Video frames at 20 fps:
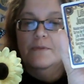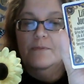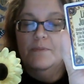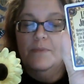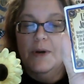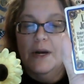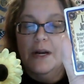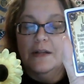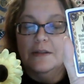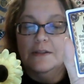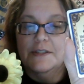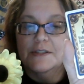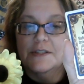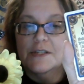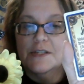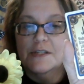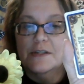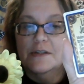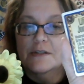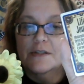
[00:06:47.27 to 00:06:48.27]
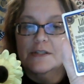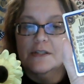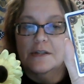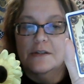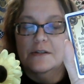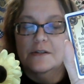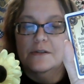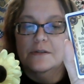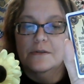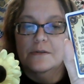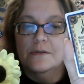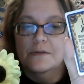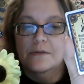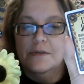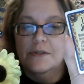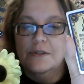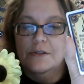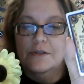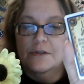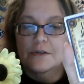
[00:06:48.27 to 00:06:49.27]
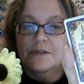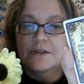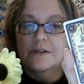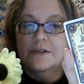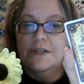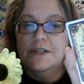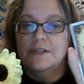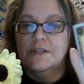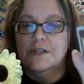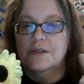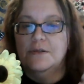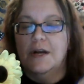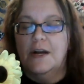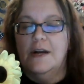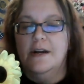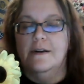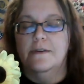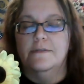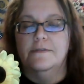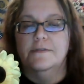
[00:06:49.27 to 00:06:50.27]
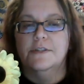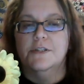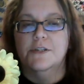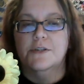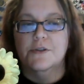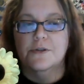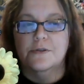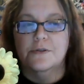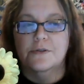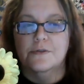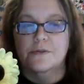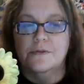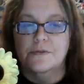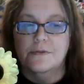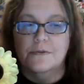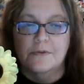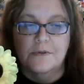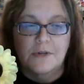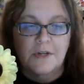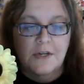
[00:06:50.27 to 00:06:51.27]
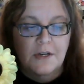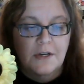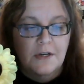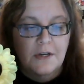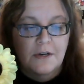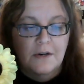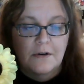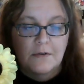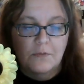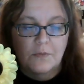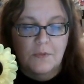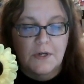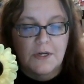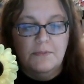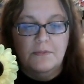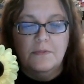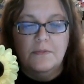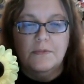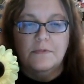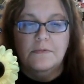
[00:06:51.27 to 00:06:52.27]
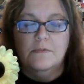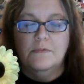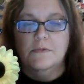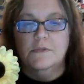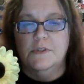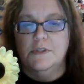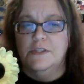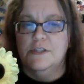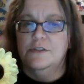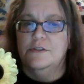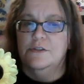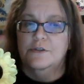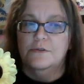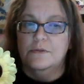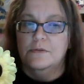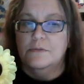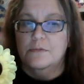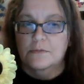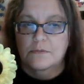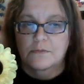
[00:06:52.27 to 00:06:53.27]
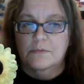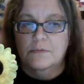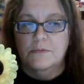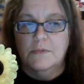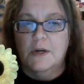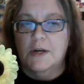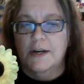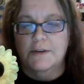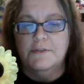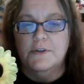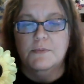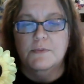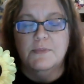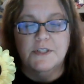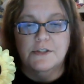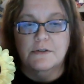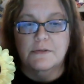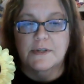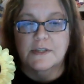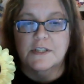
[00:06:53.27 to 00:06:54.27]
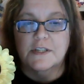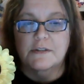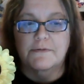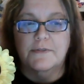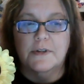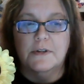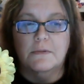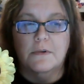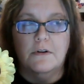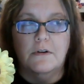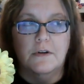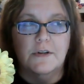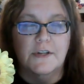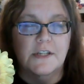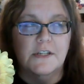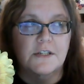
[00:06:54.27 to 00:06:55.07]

balance. So you're going to have to one, did you have you been doing something wrong?